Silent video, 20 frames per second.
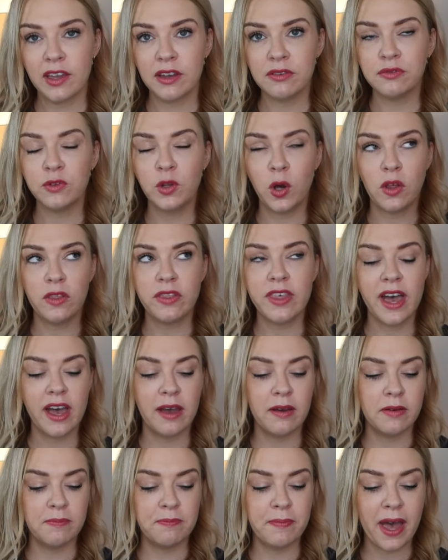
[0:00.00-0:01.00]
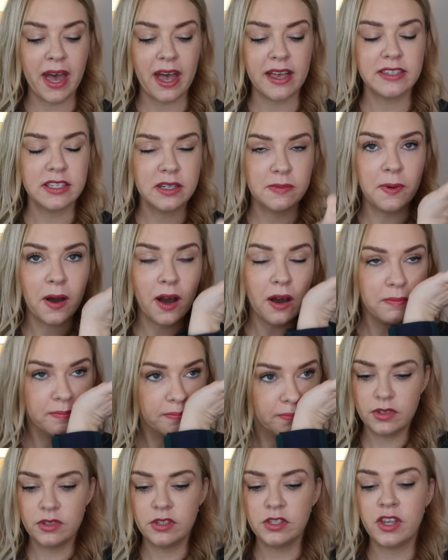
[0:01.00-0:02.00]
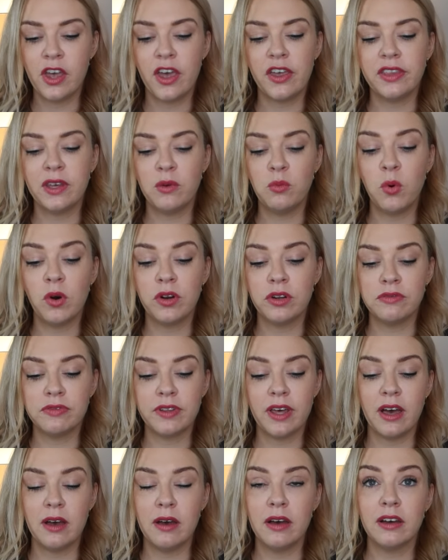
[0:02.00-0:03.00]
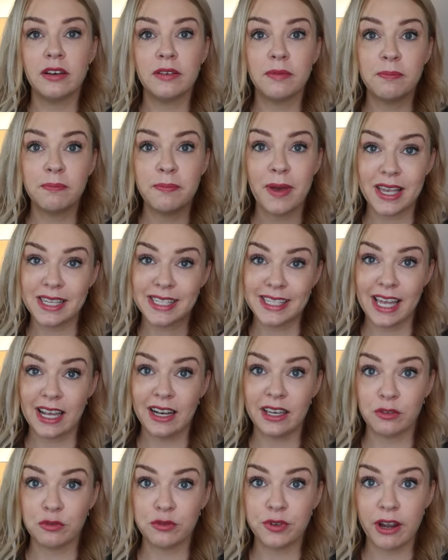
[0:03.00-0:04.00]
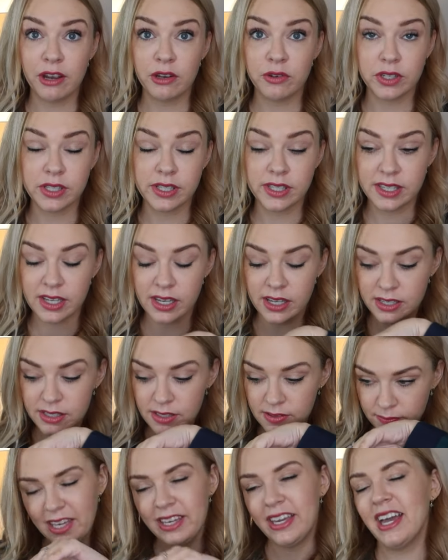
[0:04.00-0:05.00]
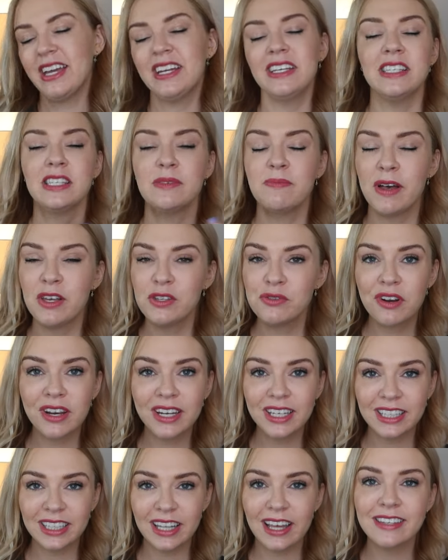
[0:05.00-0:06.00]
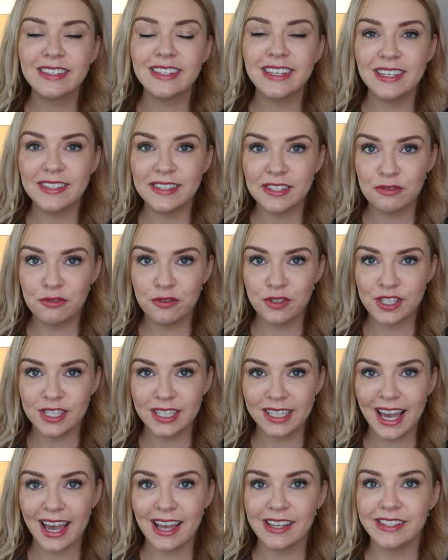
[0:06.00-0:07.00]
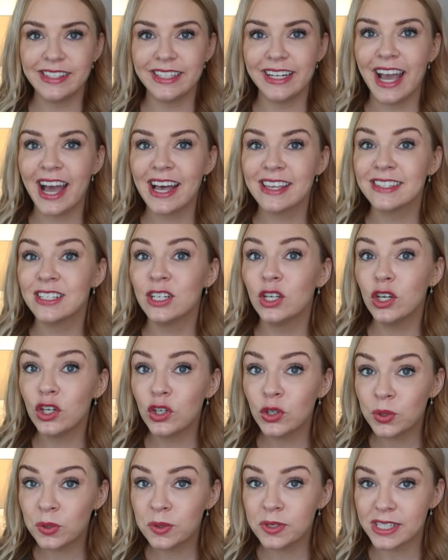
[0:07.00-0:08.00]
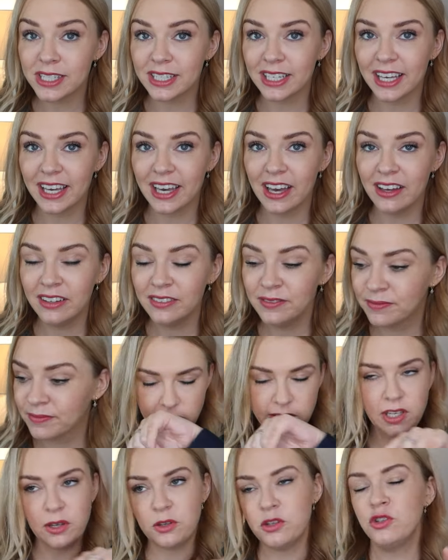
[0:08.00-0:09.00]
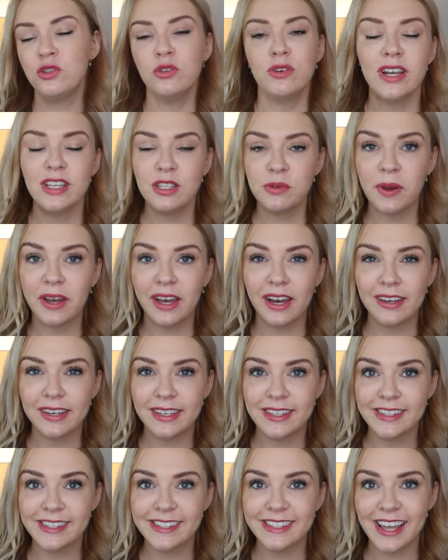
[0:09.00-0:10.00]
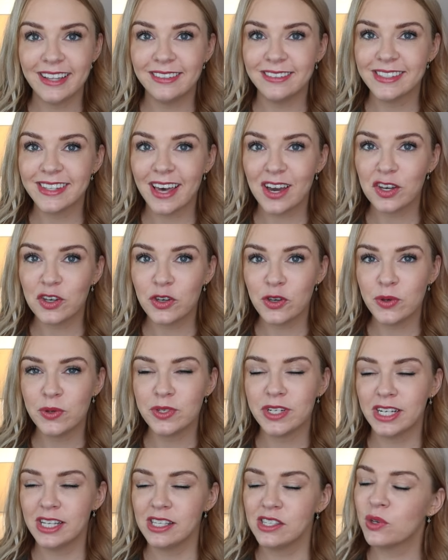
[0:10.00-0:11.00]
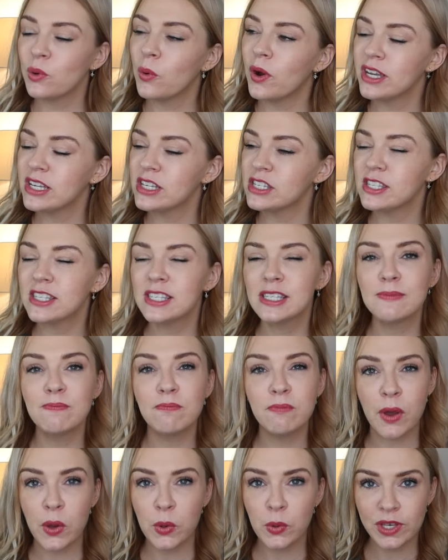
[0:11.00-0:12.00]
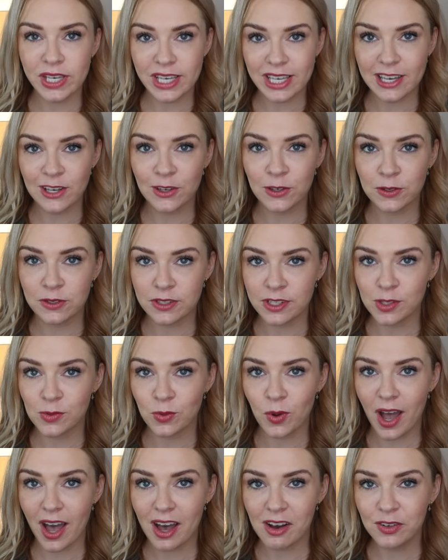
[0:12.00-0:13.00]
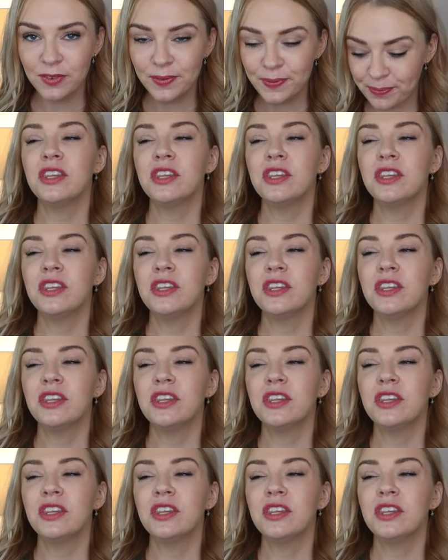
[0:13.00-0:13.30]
if not their best, but certainly one of their best-selling fragrances. Again, it smells very classy, sophisticated. It has an oud in here, so straight away I can sense that oud, and it's quite a smoky oud as well.